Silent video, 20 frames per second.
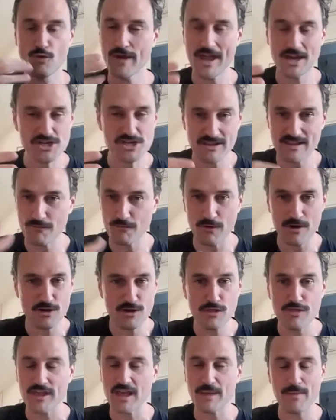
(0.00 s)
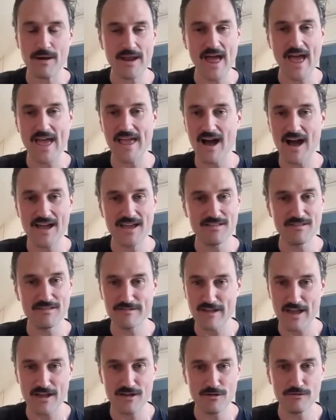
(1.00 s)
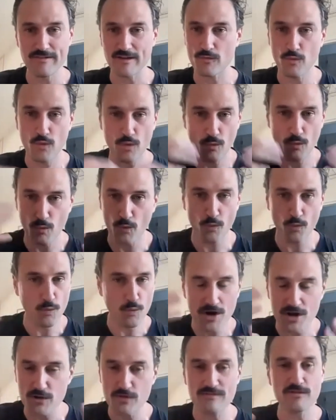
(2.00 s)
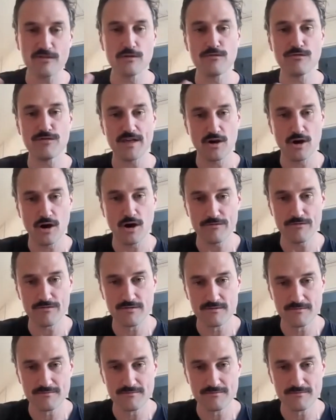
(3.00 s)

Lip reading: actually, when you think about AI in sales, like what do you sort of think of?